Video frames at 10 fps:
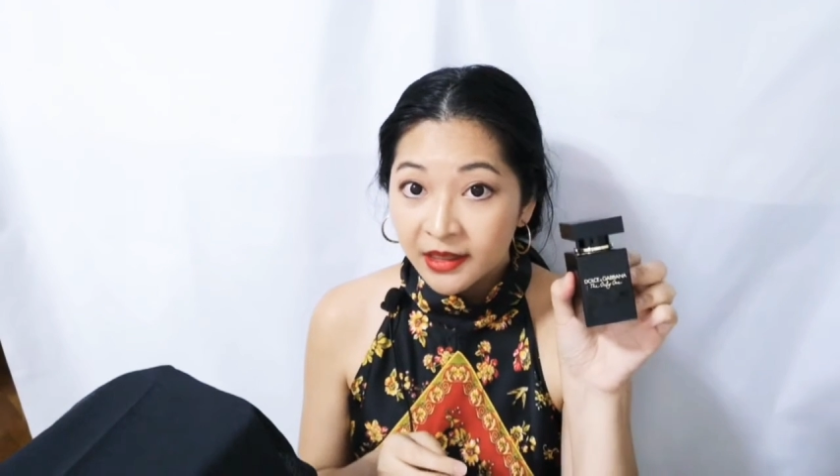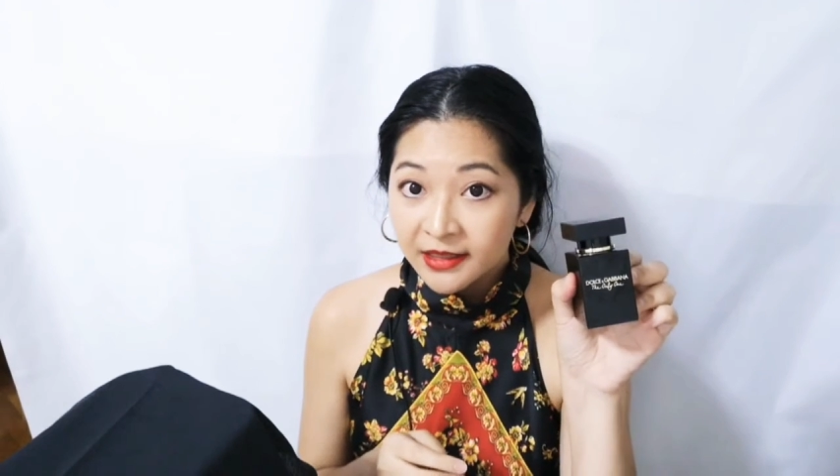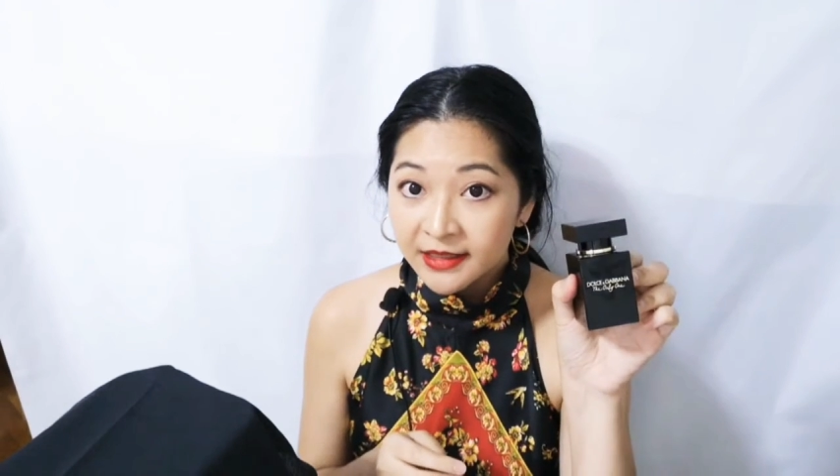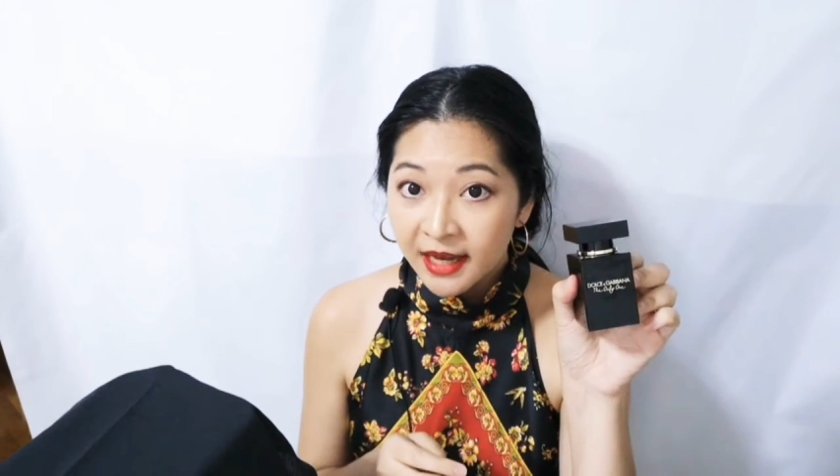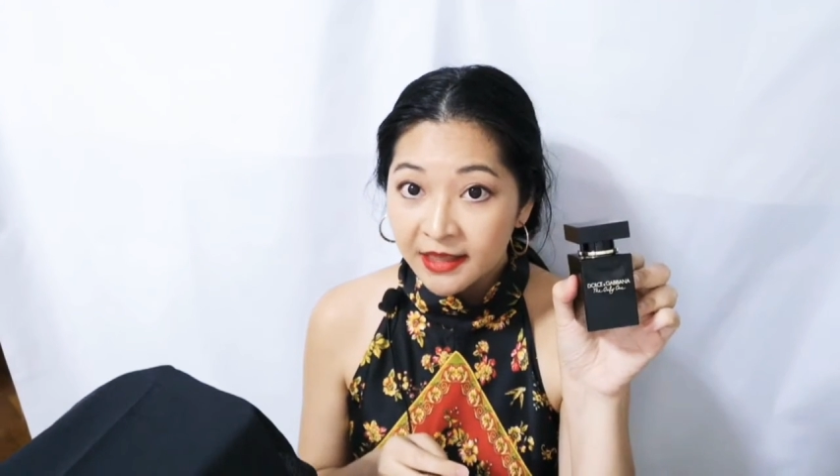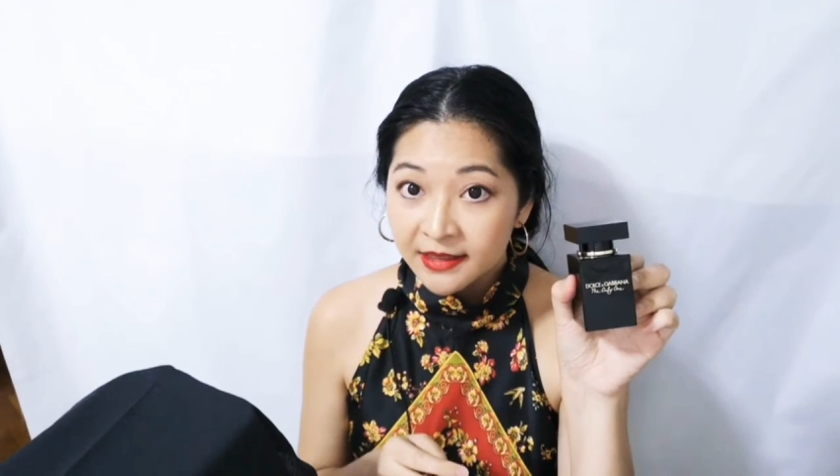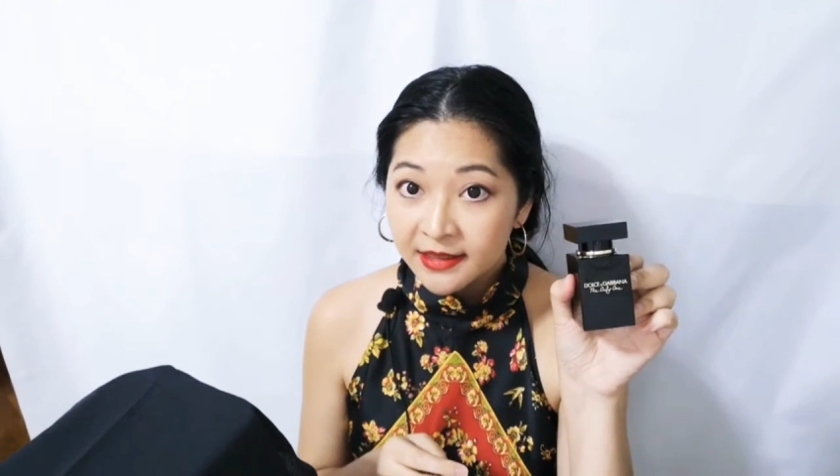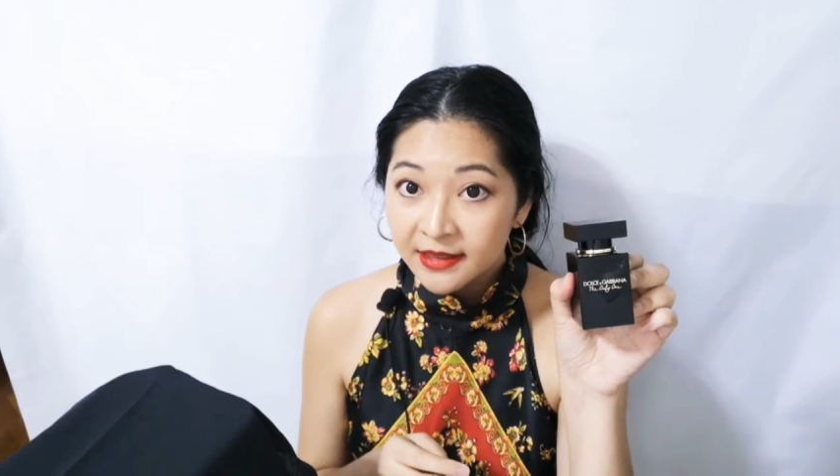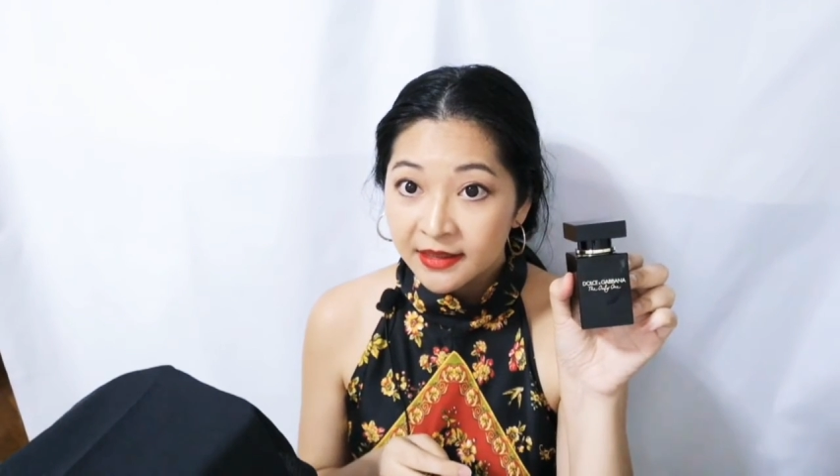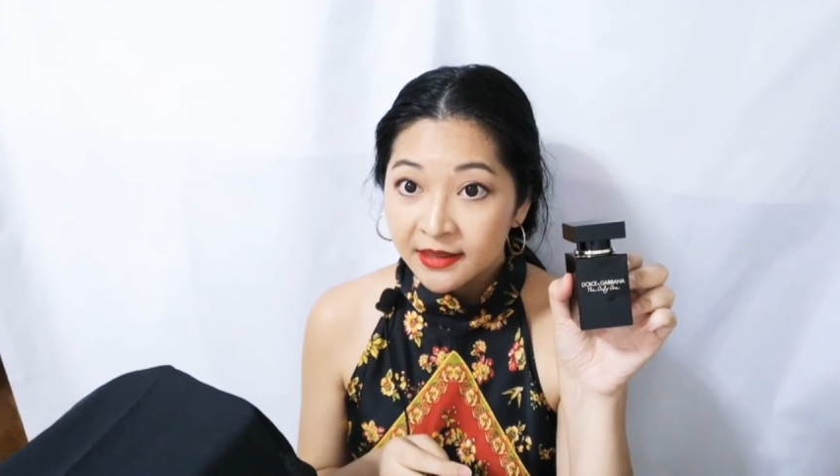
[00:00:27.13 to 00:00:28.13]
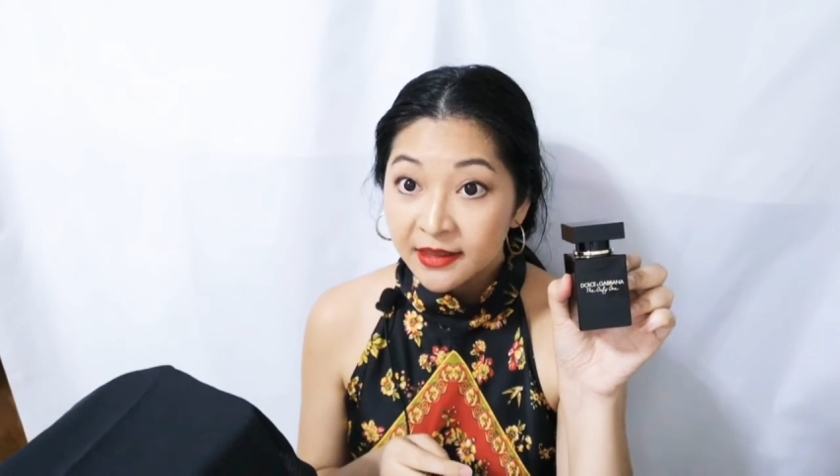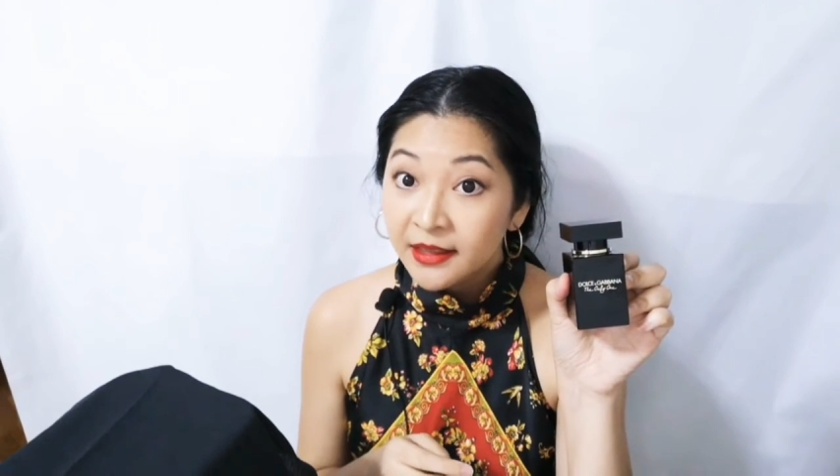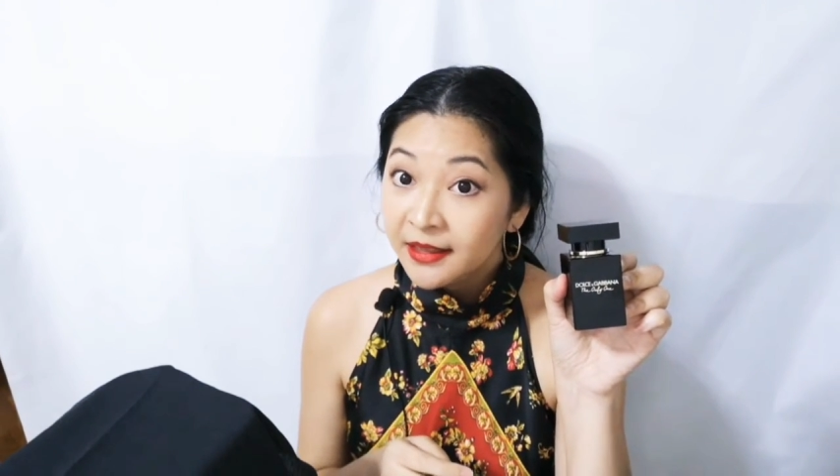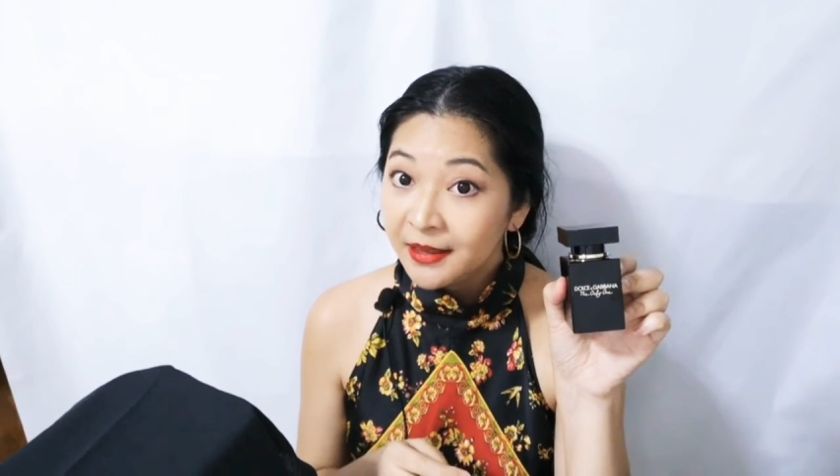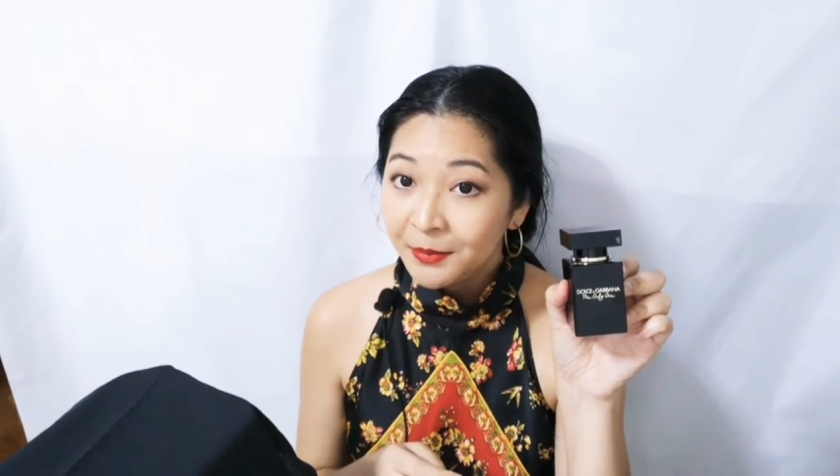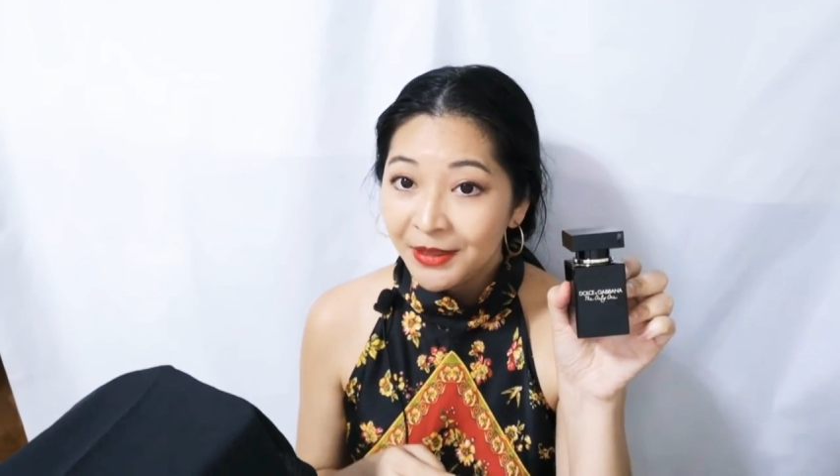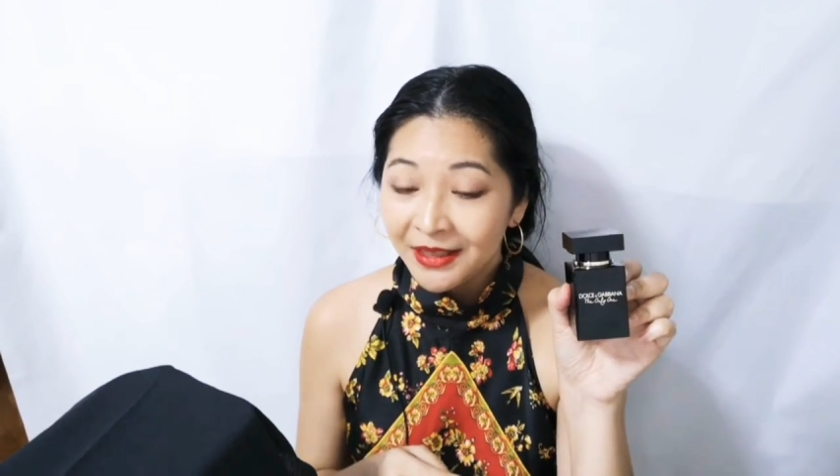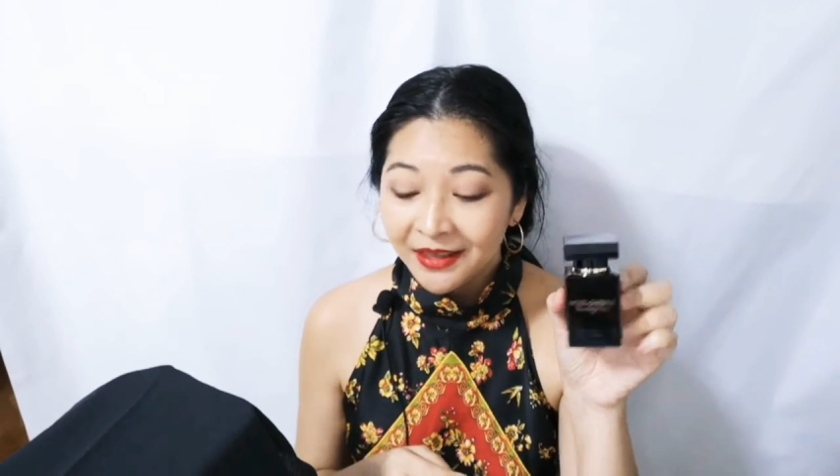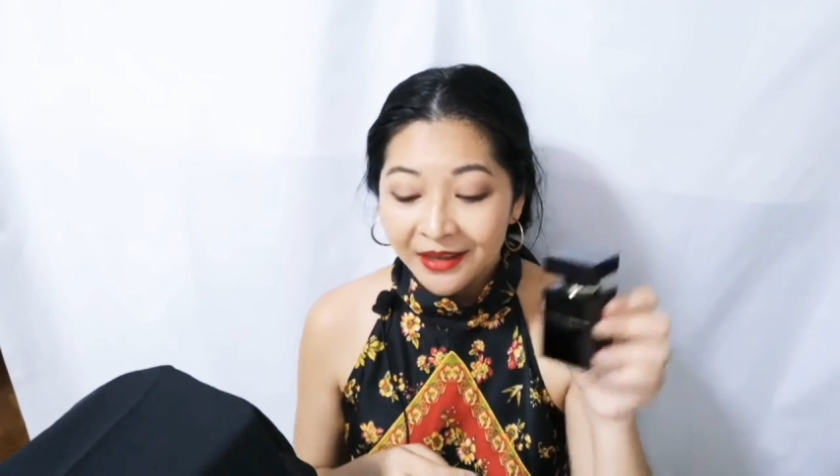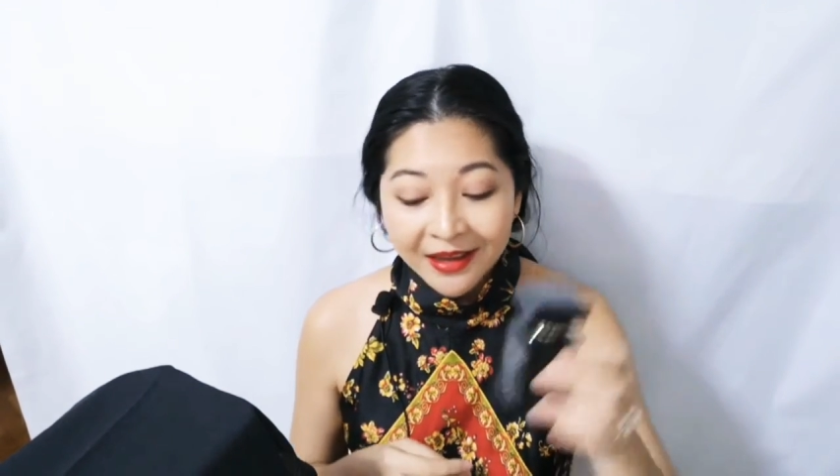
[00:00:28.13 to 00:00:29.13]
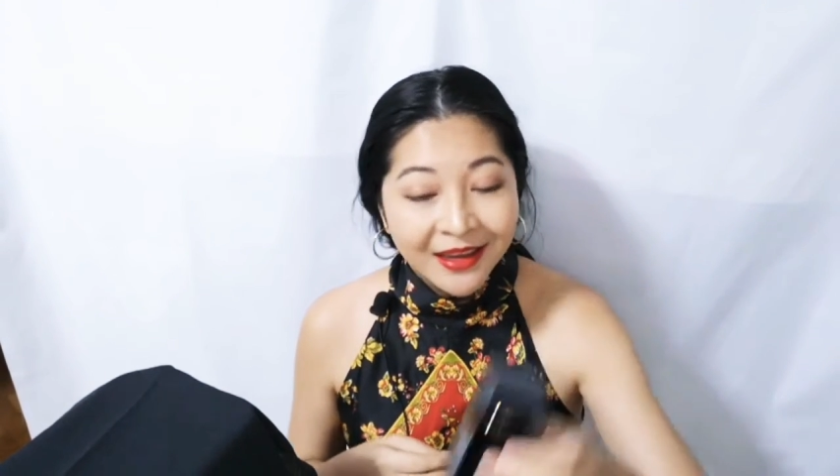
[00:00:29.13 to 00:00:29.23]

Intense EDP.